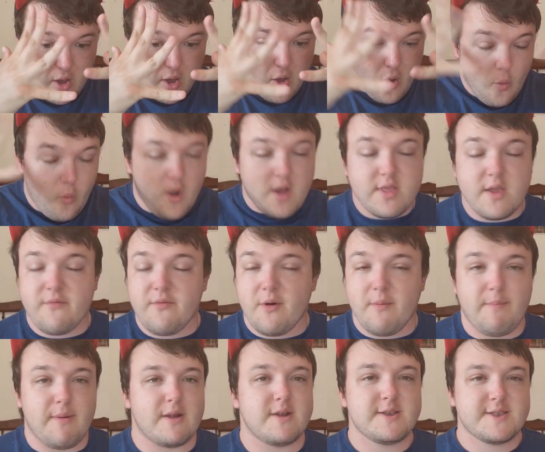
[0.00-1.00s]
a wonderful
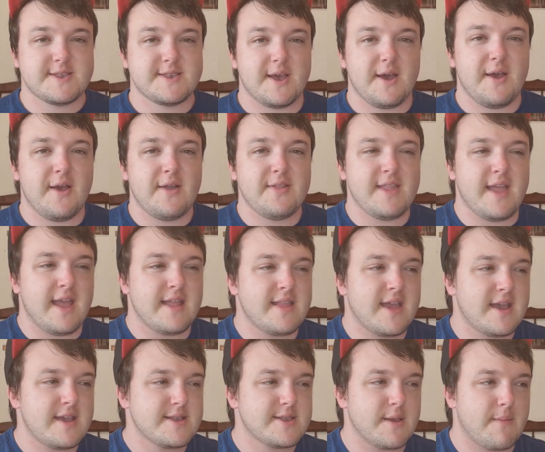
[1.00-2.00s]
person, and
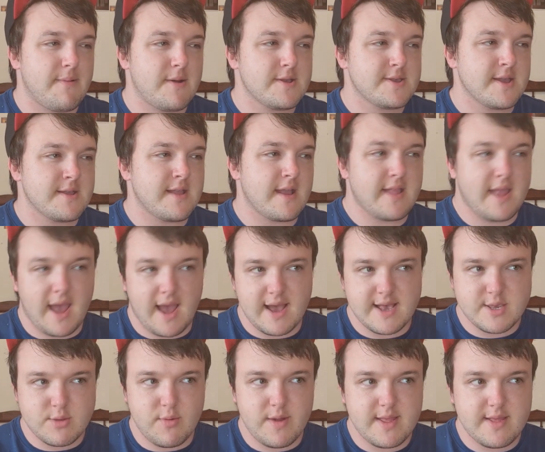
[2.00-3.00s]
he's the person that
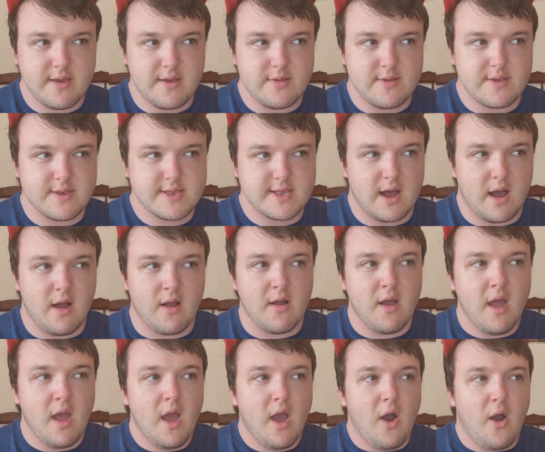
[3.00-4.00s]
has written the song
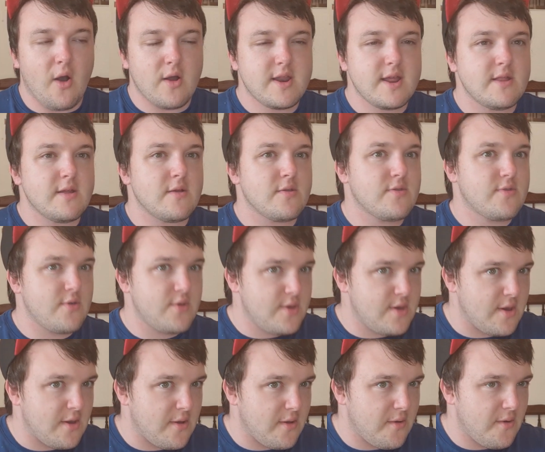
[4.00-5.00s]
Holding On To
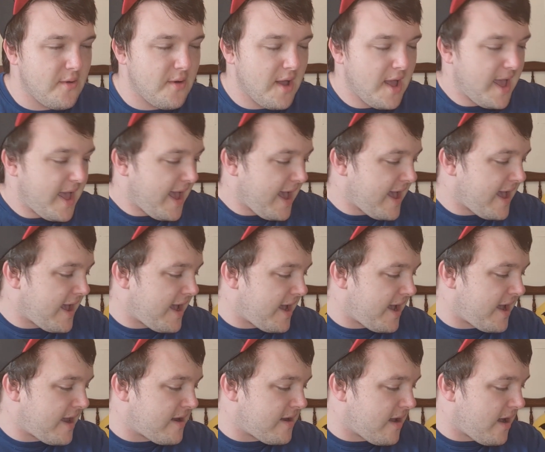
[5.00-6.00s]
You.
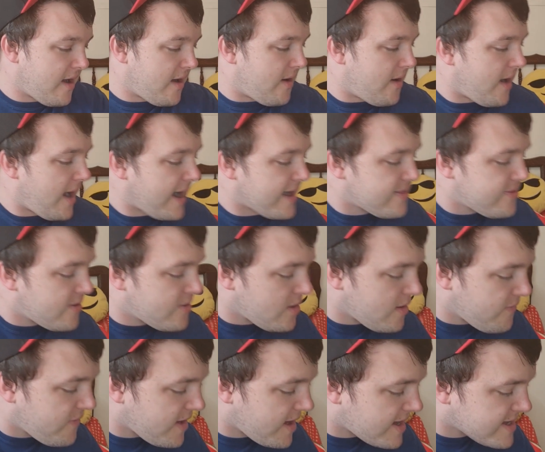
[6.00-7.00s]
And I don't know
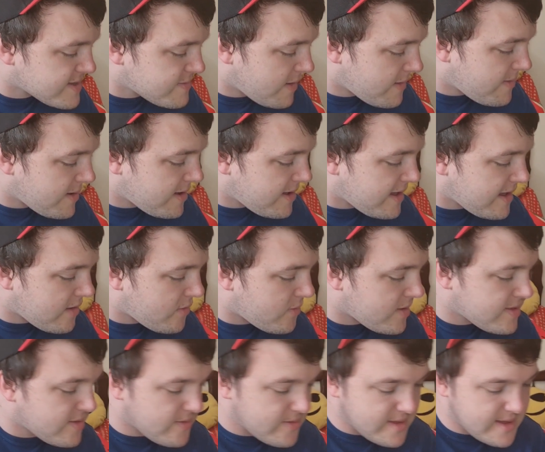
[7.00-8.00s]
if he has maybe
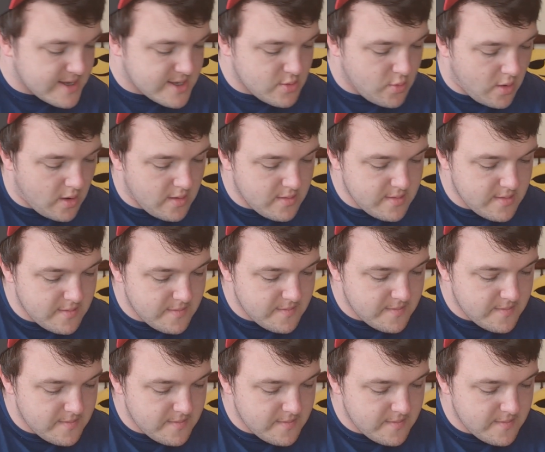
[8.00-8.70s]
written this one.